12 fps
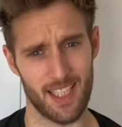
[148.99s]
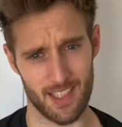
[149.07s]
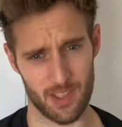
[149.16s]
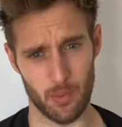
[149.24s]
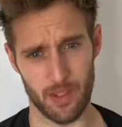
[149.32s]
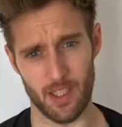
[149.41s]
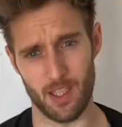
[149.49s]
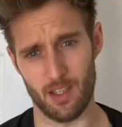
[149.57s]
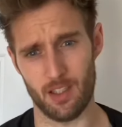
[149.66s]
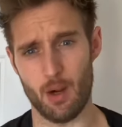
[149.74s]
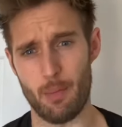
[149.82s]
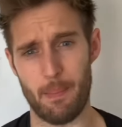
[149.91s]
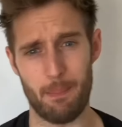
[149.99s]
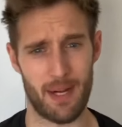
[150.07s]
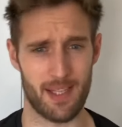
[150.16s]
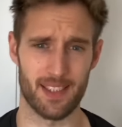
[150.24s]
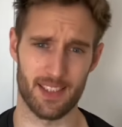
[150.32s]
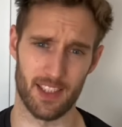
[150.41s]
as we are coming
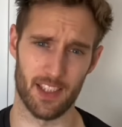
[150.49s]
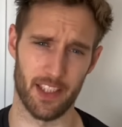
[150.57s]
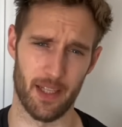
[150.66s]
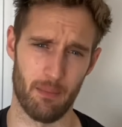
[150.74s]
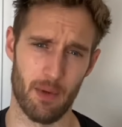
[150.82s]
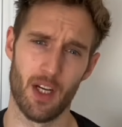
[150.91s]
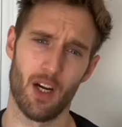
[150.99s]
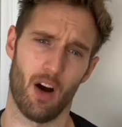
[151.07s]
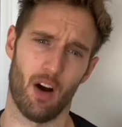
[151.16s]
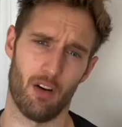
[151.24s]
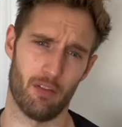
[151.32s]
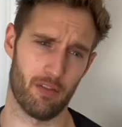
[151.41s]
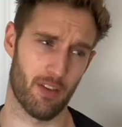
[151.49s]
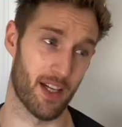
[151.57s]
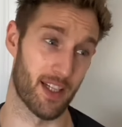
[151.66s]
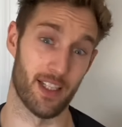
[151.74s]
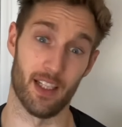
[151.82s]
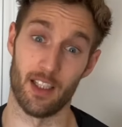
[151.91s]
back into the gym off
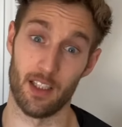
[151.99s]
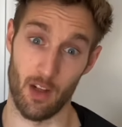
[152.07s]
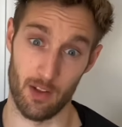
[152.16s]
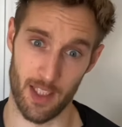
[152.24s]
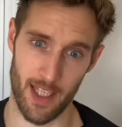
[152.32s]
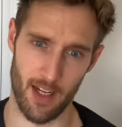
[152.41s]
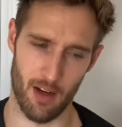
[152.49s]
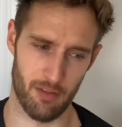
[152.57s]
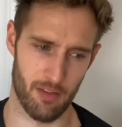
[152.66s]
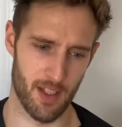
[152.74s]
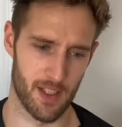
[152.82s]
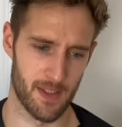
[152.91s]
a uh, long layoff.